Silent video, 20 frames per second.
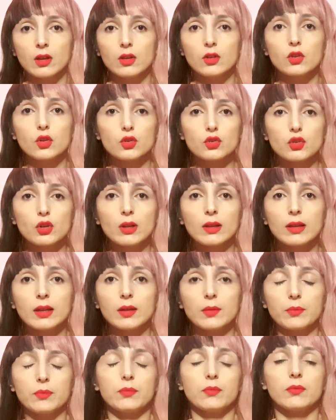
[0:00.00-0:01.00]

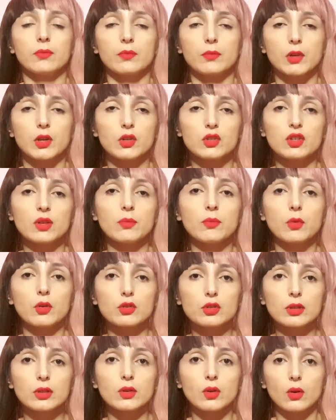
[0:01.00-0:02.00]
Usually, because I'm
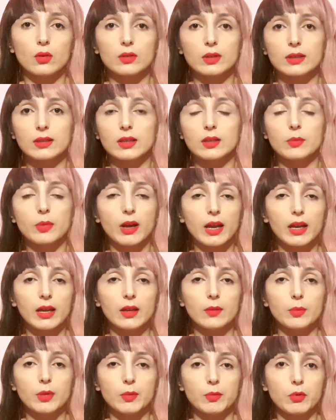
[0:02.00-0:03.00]
mostly contacted
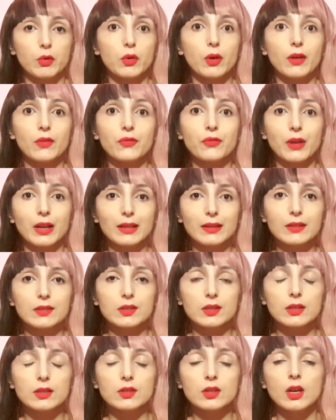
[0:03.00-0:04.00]
by people who have
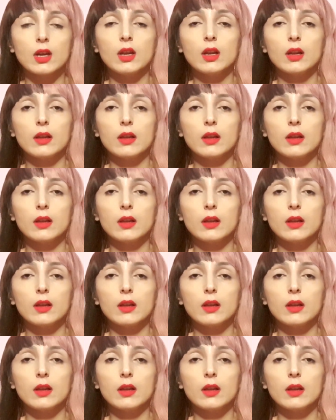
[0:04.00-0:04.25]
fetishes,